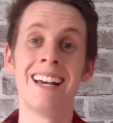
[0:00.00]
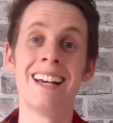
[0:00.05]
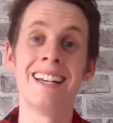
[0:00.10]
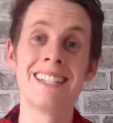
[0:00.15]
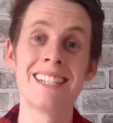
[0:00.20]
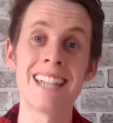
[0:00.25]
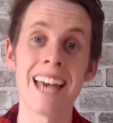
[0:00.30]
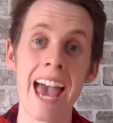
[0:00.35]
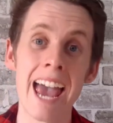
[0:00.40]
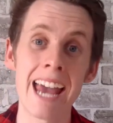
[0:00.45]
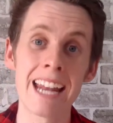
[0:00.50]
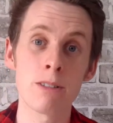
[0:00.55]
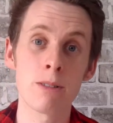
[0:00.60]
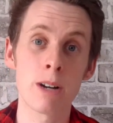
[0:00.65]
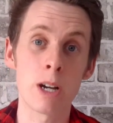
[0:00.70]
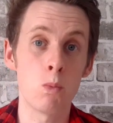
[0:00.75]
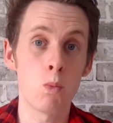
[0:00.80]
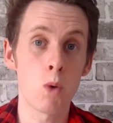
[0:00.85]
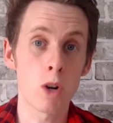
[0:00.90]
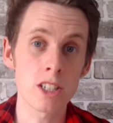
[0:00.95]
So
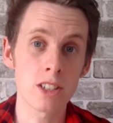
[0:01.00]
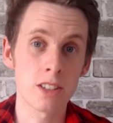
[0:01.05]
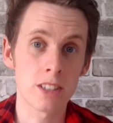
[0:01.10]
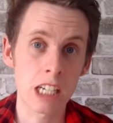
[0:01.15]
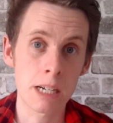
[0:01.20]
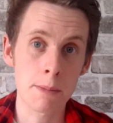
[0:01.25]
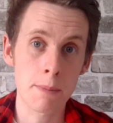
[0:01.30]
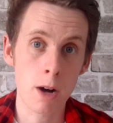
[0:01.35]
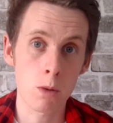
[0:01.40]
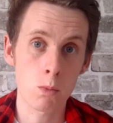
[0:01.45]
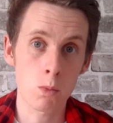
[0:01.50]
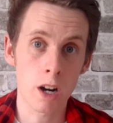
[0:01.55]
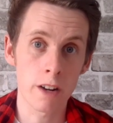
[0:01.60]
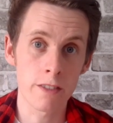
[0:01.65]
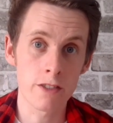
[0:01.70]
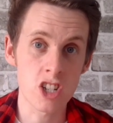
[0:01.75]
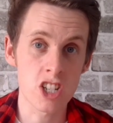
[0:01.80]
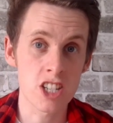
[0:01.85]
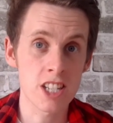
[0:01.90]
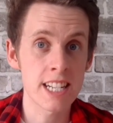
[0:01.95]
anyway, what do you think about what
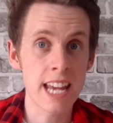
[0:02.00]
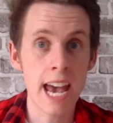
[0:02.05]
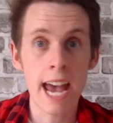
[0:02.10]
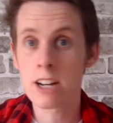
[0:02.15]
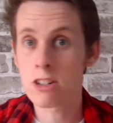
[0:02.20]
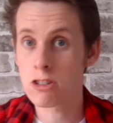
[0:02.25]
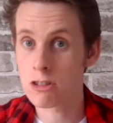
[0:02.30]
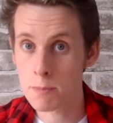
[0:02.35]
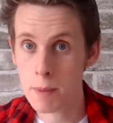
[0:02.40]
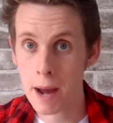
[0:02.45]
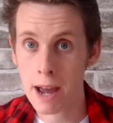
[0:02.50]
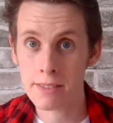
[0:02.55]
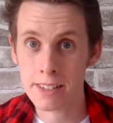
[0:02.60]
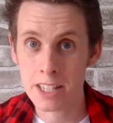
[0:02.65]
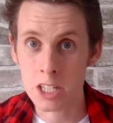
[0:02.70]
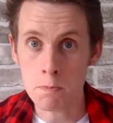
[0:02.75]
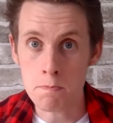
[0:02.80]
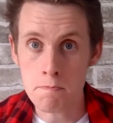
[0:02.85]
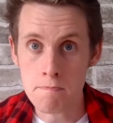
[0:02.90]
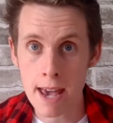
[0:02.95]
I've just said or about
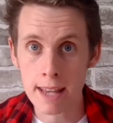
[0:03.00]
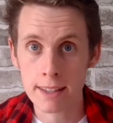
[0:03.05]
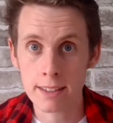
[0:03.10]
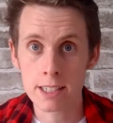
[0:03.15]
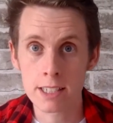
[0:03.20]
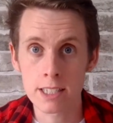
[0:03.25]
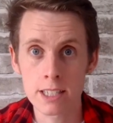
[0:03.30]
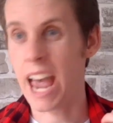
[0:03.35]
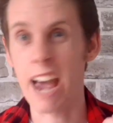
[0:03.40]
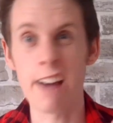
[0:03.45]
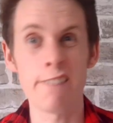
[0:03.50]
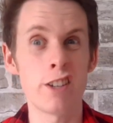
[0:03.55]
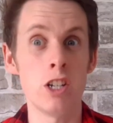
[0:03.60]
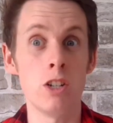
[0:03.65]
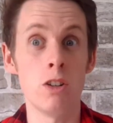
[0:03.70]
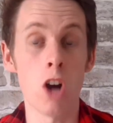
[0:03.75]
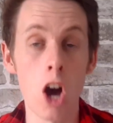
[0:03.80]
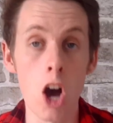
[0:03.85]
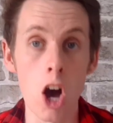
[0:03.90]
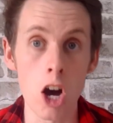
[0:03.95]
this method? Have
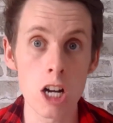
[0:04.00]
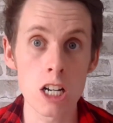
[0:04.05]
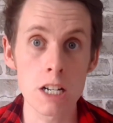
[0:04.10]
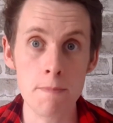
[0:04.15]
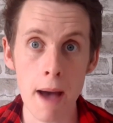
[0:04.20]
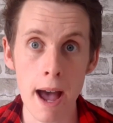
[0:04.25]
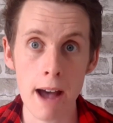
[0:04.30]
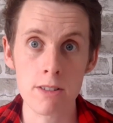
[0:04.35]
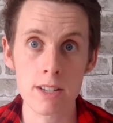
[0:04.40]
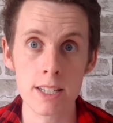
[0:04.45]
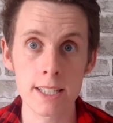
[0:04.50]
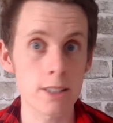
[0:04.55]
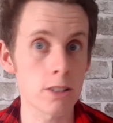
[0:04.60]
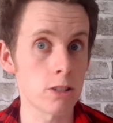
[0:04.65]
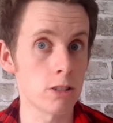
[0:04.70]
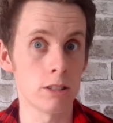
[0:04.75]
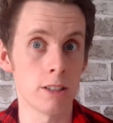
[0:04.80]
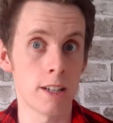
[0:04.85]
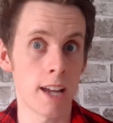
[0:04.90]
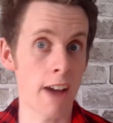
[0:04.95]
you heard about it
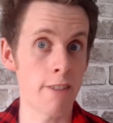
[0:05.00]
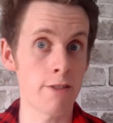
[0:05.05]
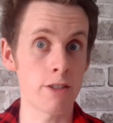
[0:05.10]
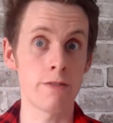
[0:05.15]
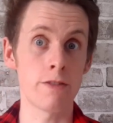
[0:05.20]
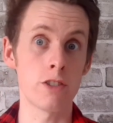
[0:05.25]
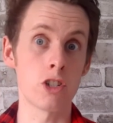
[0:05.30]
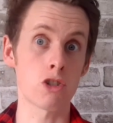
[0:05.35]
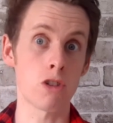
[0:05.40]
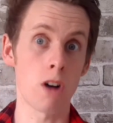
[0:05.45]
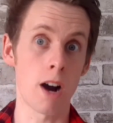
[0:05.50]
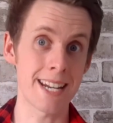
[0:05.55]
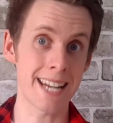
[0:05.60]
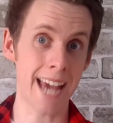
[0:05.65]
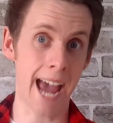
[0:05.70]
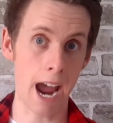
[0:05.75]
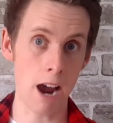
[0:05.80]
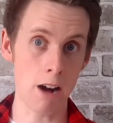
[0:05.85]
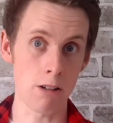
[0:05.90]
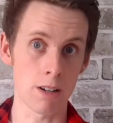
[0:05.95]
or have you even tried
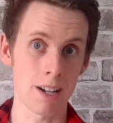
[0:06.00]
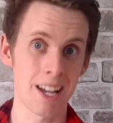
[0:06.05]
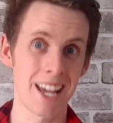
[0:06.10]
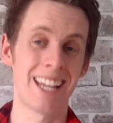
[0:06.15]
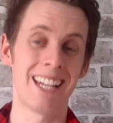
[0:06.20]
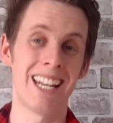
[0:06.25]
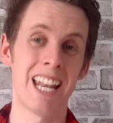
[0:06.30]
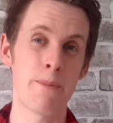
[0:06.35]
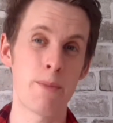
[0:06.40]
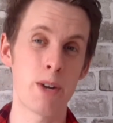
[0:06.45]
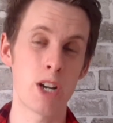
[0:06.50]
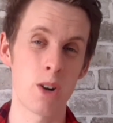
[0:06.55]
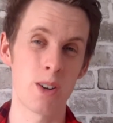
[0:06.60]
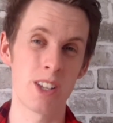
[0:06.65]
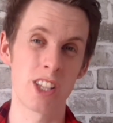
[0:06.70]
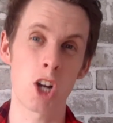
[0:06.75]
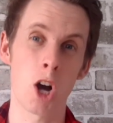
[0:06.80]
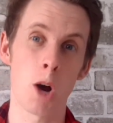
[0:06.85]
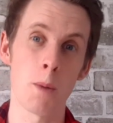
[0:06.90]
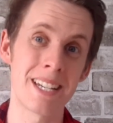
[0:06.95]
it out? Let me know in
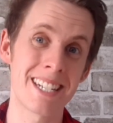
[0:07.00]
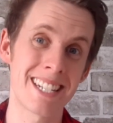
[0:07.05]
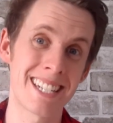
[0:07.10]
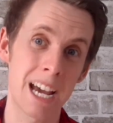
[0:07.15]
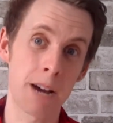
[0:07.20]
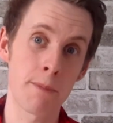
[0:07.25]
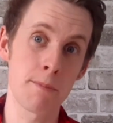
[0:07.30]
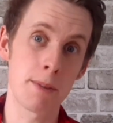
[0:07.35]
the comments down